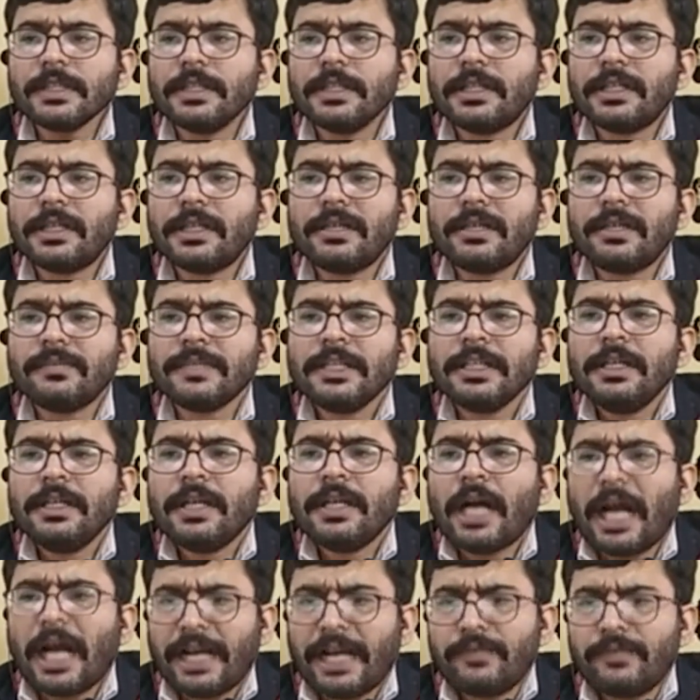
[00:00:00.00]
I
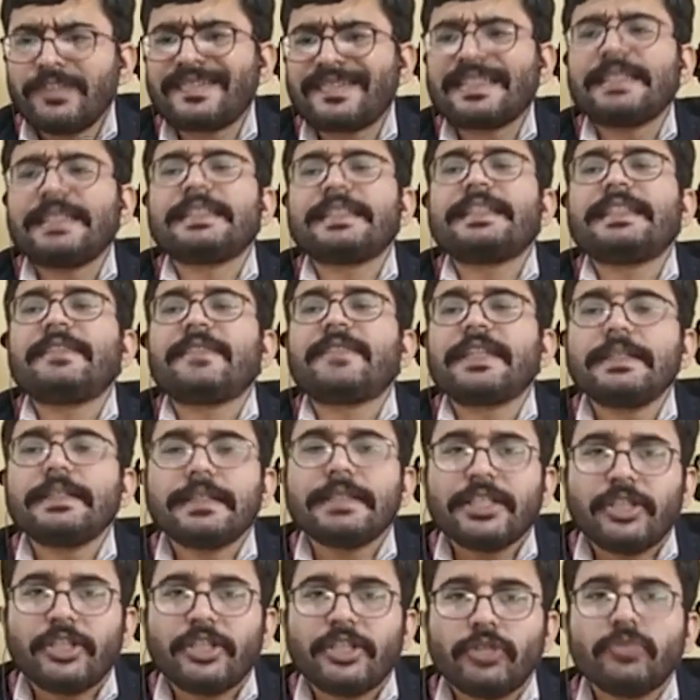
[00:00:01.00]
would say,
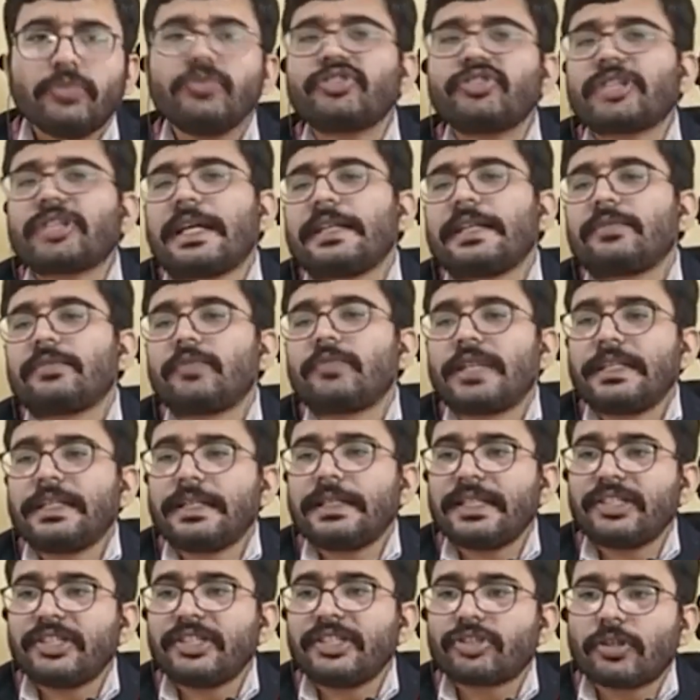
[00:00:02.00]
given the huge
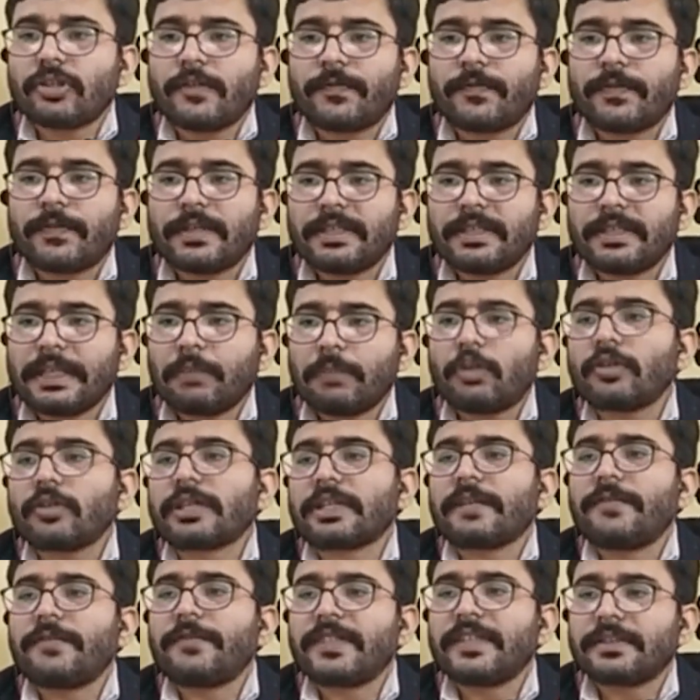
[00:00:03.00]
advantage of
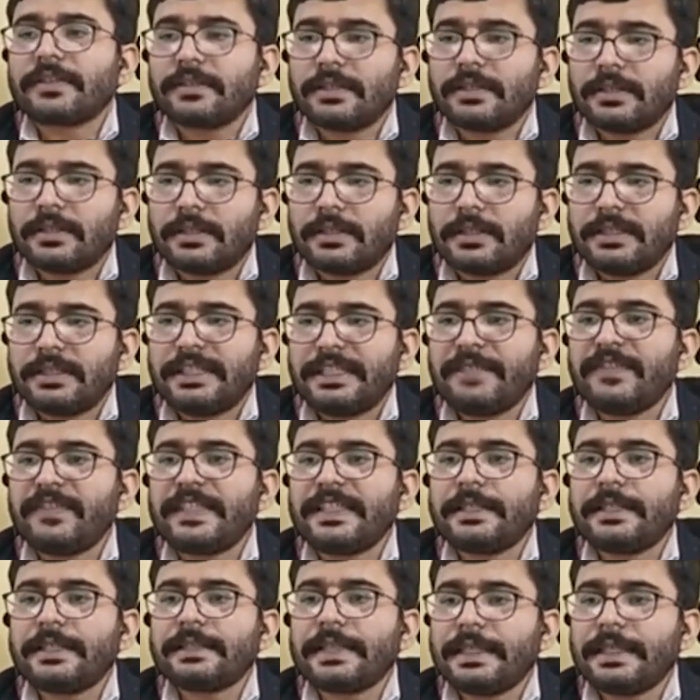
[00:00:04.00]
demographic
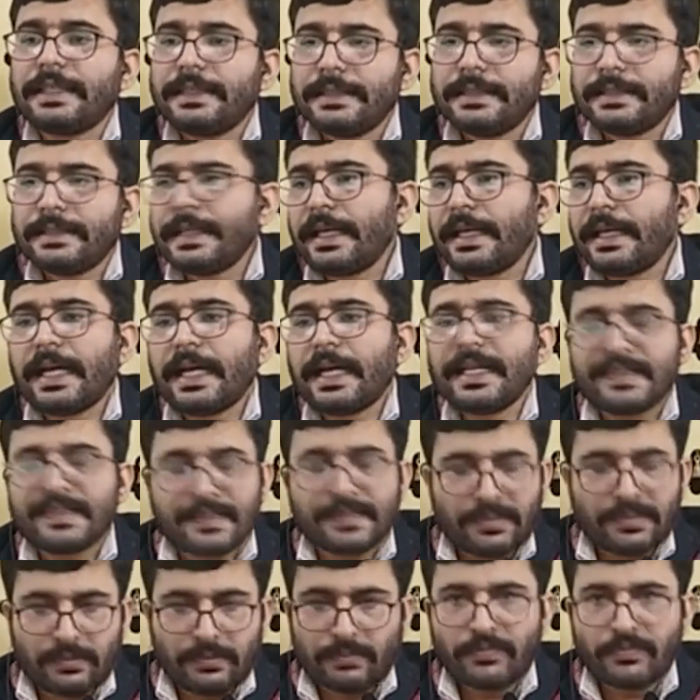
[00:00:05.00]
dividend that India
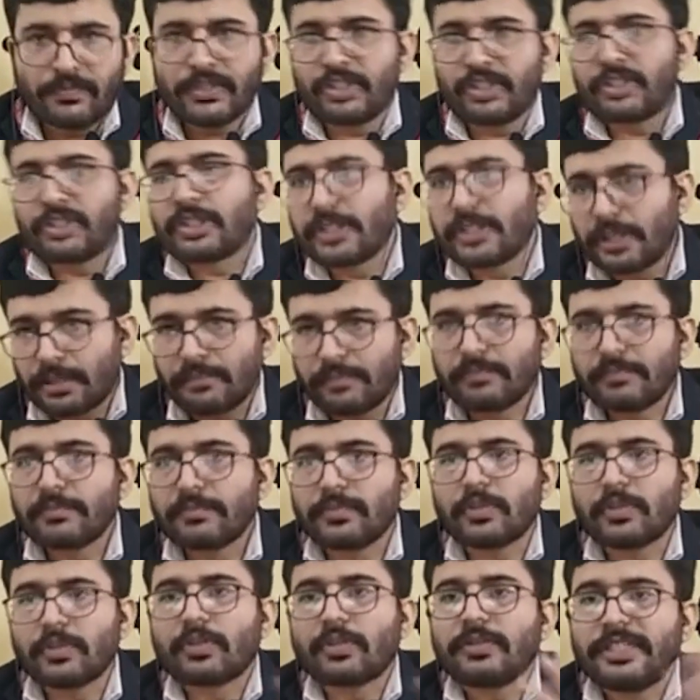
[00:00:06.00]
has, which
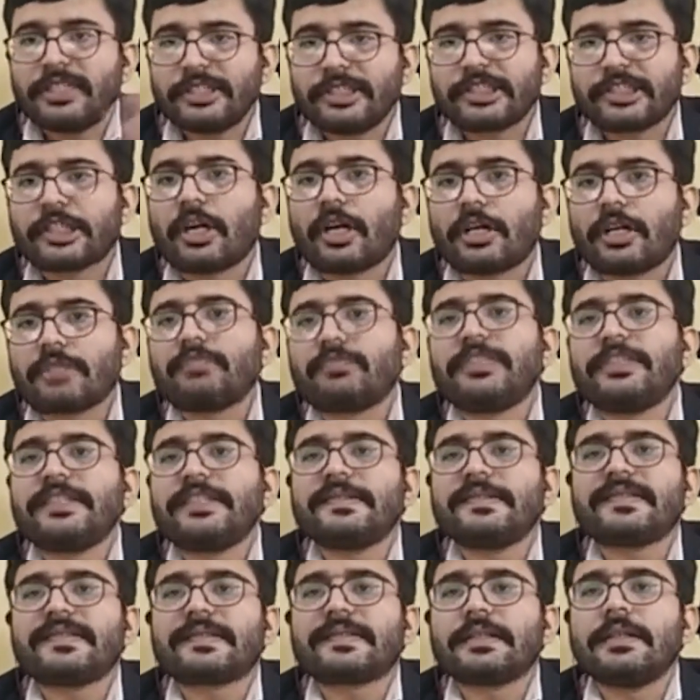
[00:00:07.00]
in short
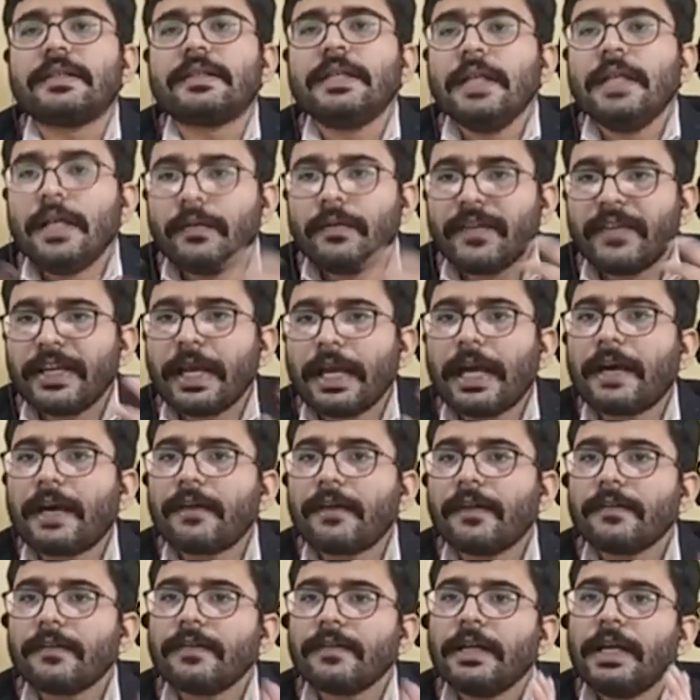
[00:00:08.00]
means we
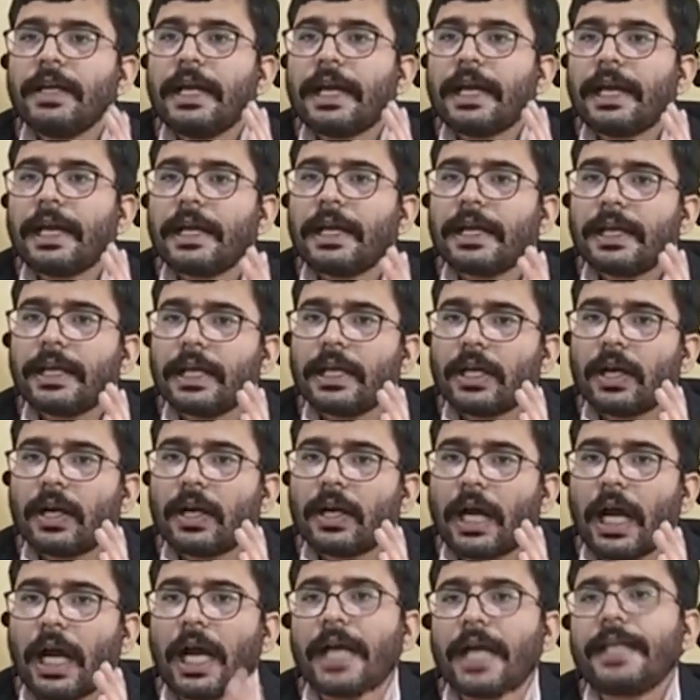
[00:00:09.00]
have a
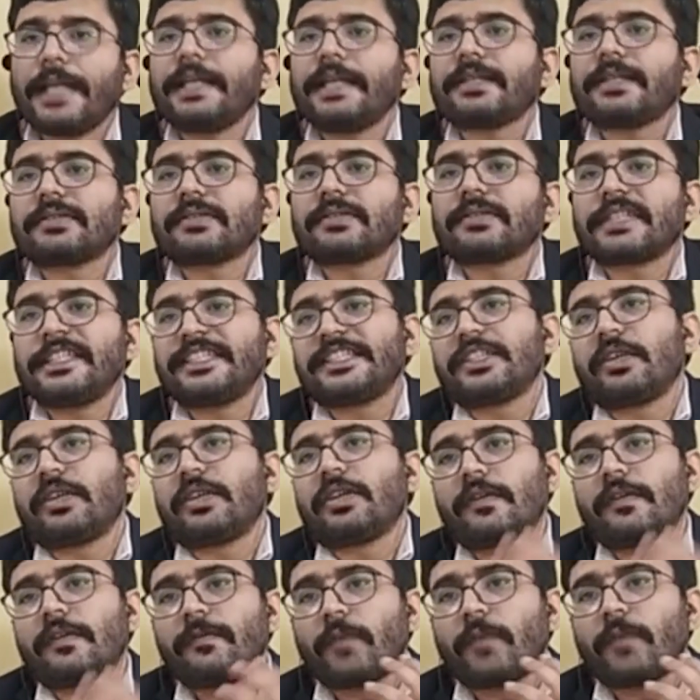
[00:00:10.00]
higher
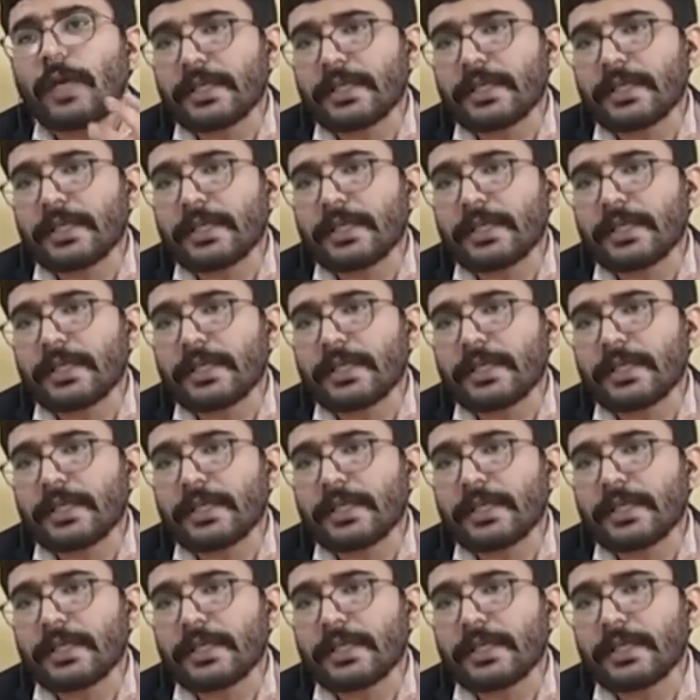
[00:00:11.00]
ratio of